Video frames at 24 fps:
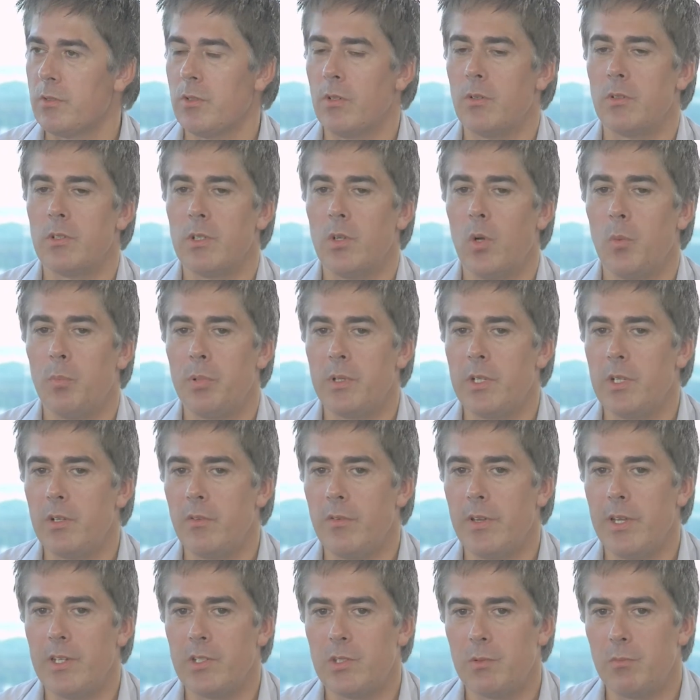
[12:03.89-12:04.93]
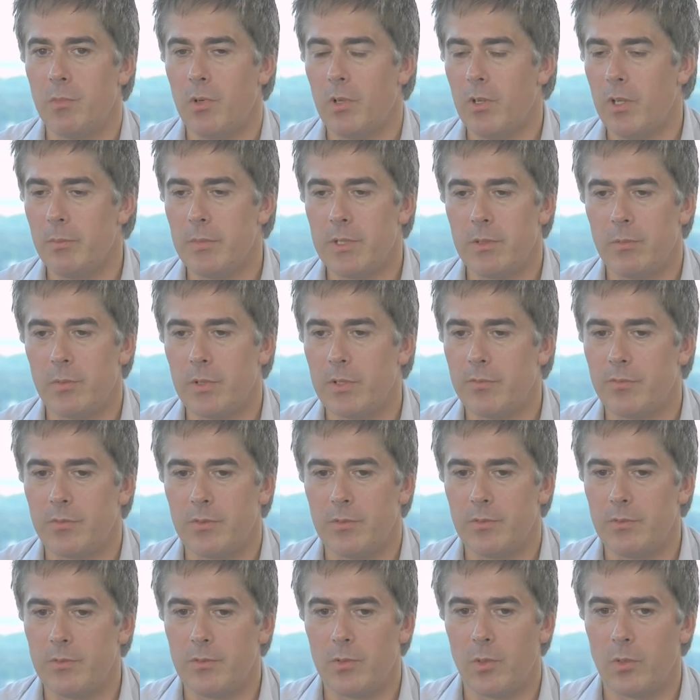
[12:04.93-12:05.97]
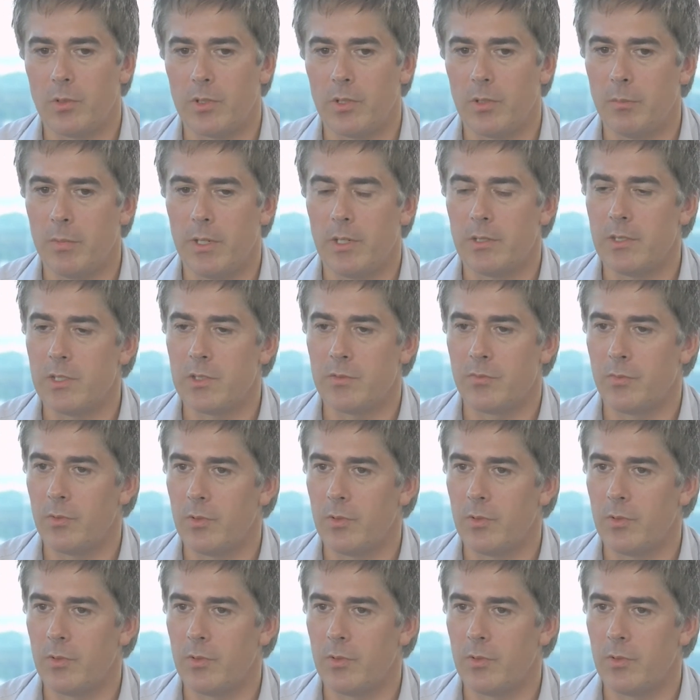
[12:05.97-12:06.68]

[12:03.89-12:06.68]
So the open innovation model, I mean, we've talking about this